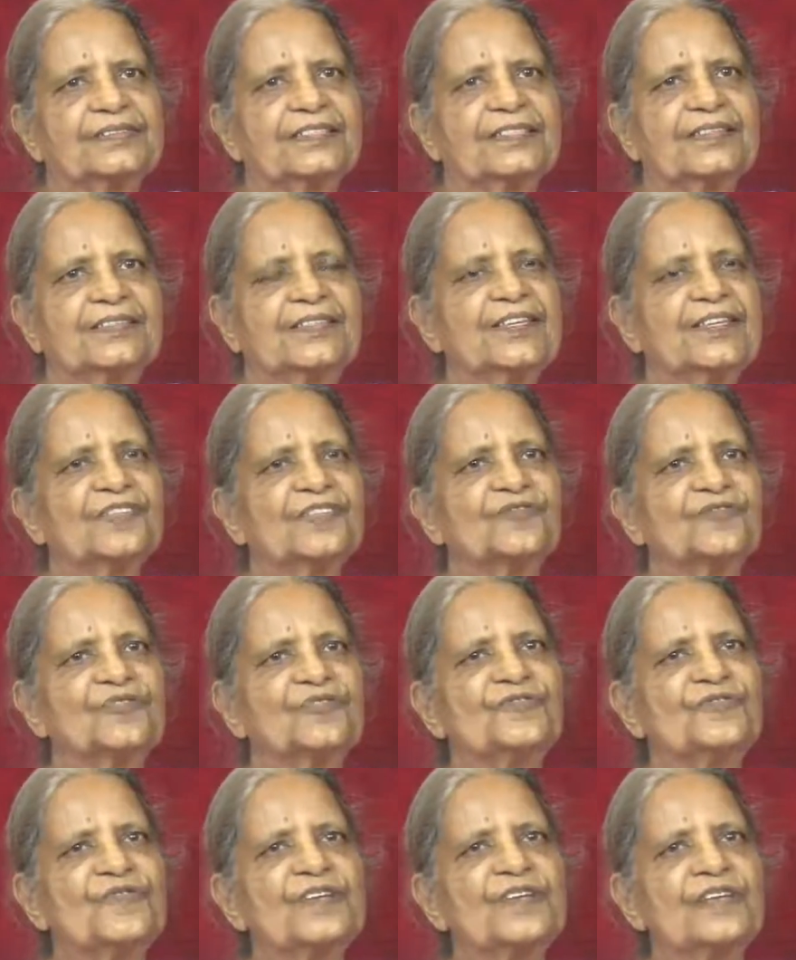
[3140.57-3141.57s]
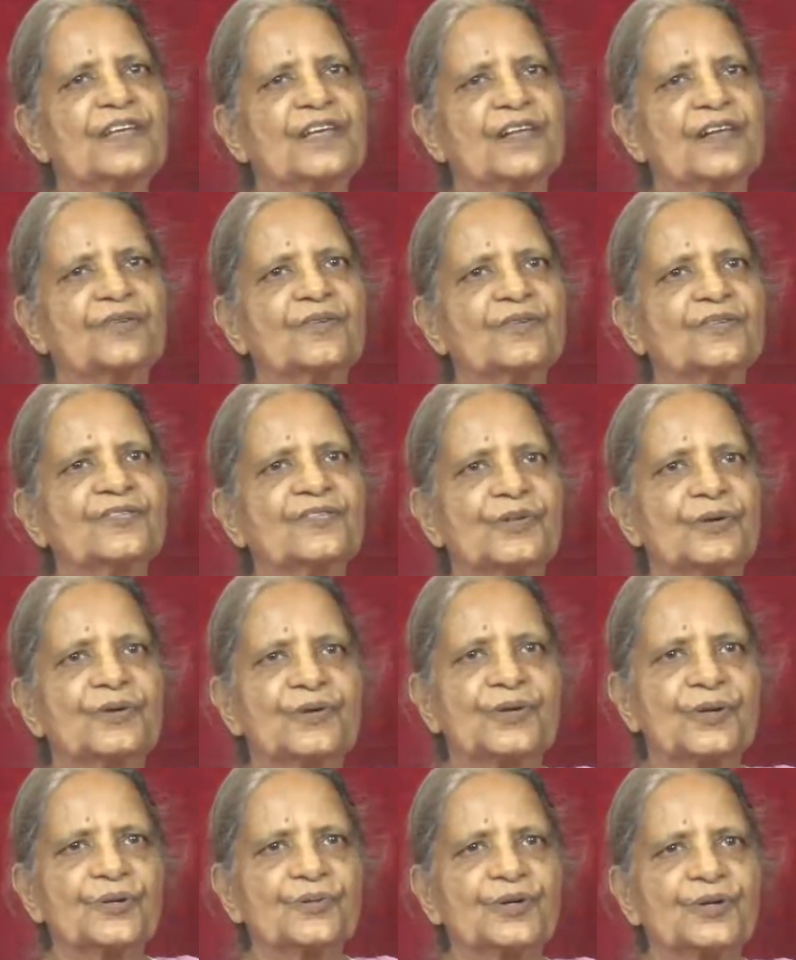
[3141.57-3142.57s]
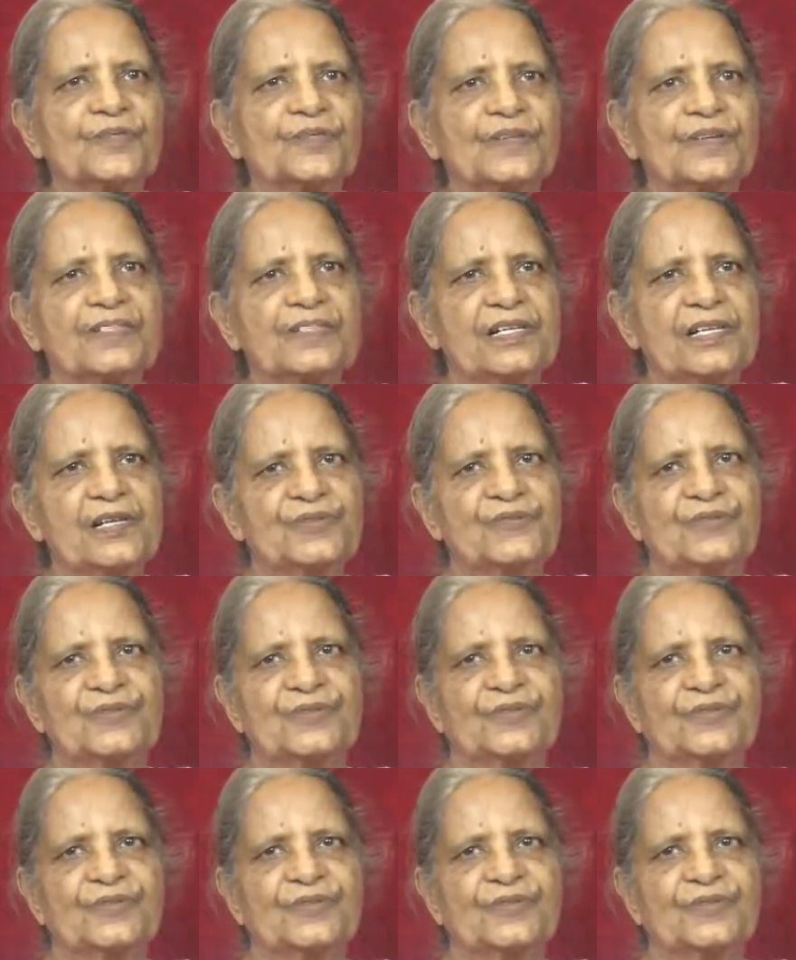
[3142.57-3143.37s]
the things which we cannot sort out ourselves